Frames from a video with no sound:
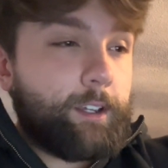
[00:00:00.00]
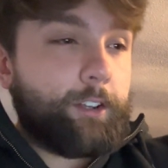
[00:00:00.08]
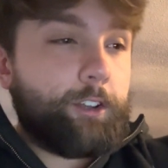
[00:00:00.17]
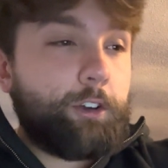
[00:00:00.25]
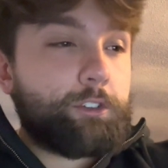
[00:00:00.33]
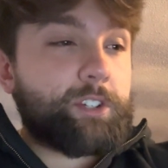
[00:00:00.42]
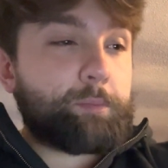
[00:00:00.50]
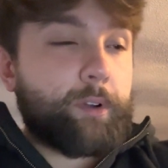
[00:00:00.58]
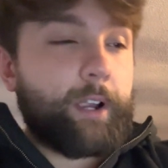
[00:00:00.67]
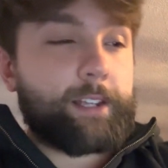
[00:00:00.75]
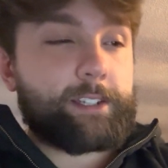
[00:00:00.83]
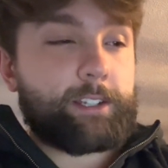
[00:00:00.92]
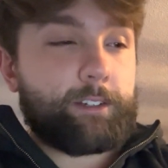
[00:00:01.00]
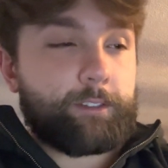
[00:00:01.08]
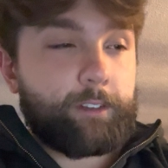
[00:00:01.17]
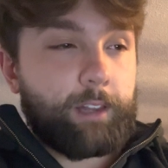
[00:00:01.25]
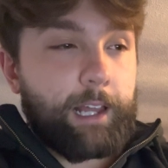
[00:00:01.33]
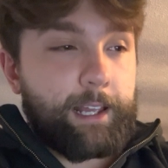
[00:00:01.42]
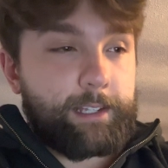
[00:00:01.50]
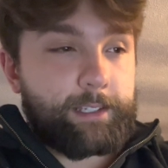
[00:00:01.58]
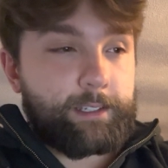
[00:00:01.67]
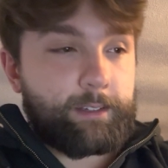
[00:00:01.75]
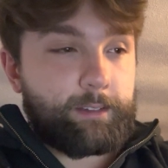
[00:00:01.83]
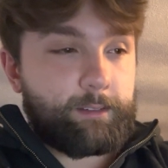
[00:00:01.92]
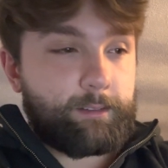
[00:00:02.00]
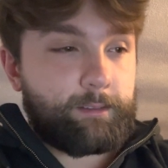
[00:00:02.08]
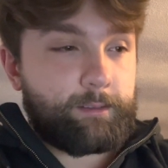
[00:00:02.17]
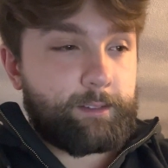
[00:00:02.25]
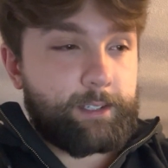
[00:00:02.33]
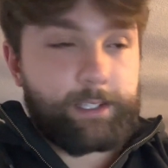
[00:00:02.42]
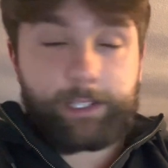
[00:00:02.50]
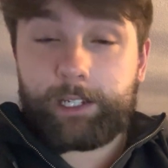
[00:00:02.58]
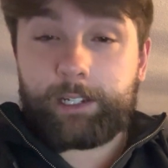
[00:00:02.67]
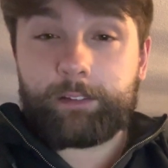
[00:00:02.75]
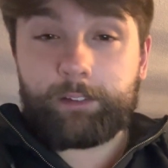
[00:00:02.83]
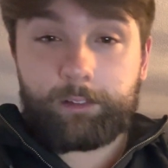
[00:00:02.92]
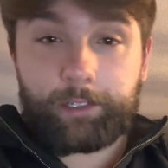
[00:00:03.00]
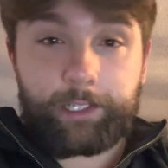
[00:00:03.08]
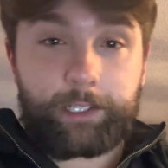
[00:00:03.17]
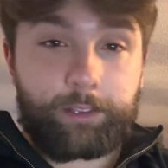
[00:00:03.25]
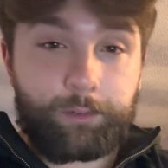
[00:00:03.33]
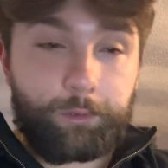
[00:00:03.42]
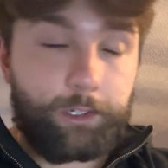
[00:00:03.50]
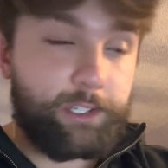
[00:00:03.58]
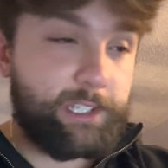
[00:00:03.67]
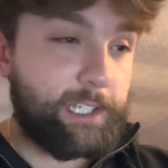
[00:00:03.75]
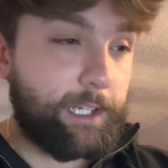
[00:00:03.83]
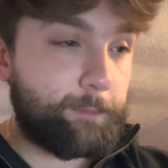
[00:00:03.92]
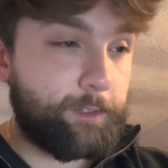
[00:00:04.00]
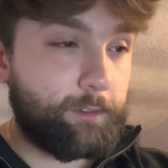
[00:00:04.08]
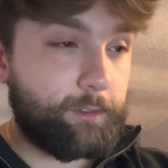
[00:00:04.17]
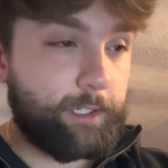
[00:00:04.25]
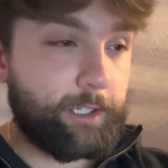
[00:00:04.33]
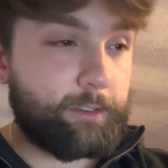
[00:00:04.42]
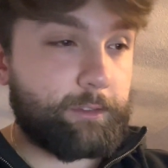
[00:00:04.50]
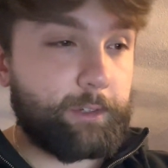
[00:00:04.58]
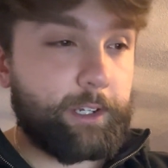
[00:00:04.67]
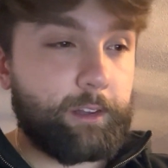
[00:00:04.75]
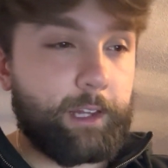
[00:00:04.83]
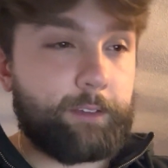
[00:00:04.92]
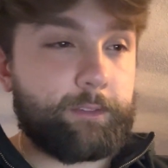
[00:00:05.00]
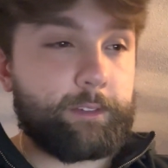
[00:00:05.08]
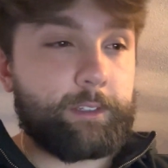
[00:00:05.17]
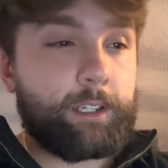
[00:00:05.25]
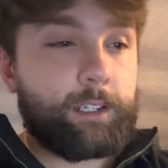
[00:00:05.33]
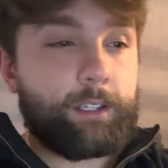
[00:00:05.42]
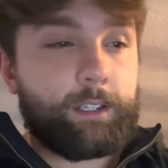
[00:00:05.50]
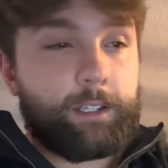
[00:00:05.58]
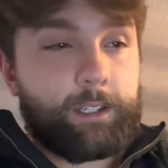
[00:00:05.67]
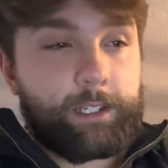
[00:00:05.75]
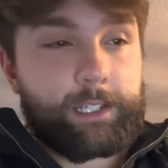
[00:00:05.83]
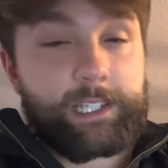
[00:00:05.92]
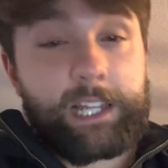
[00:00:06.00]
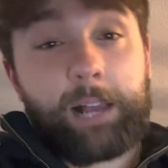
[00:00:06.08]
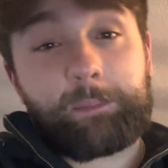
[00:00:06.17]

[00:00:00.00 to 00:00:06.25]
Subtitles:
No surprise here, the last seed in the league, the worst team in the league, 3-11, stopped